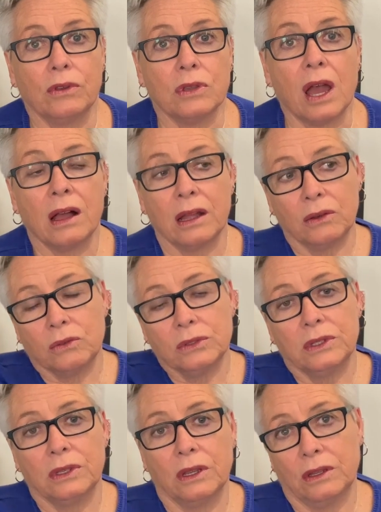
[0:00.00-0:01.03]

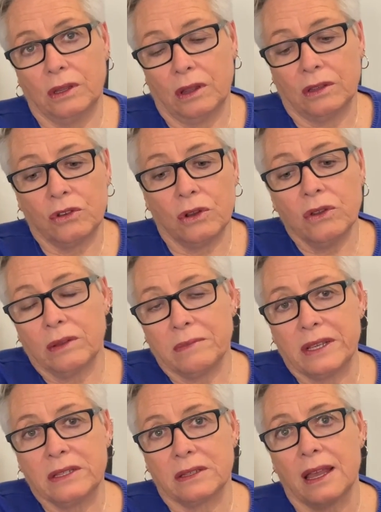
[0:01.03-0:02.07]
huddled, turned on
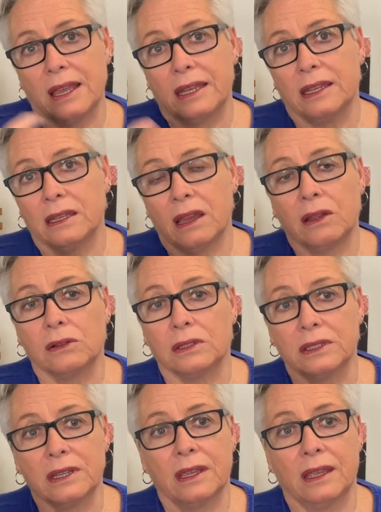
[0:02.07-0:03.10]
my side and
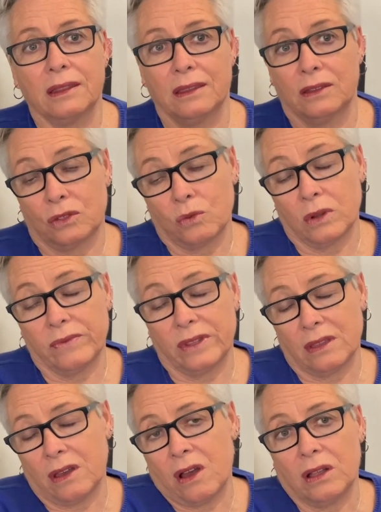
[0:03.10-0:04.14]
huddled at
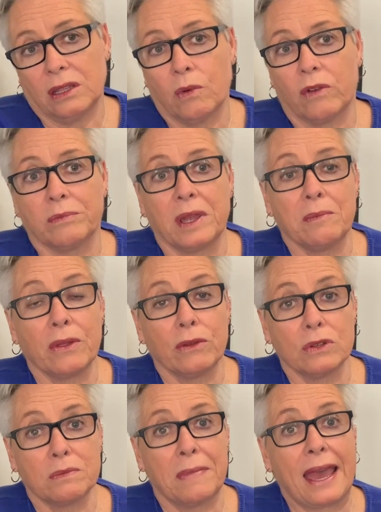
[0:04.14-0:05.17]
the hollow of my
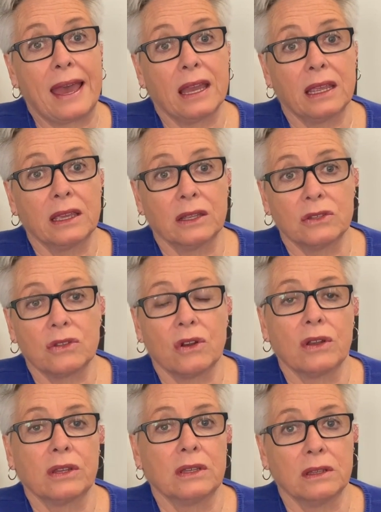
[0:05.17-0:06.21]
mother's back and
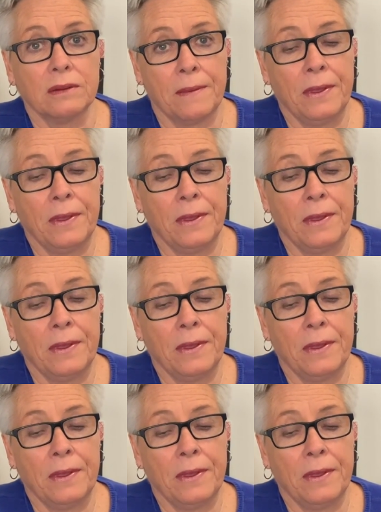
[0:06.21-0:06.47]
started to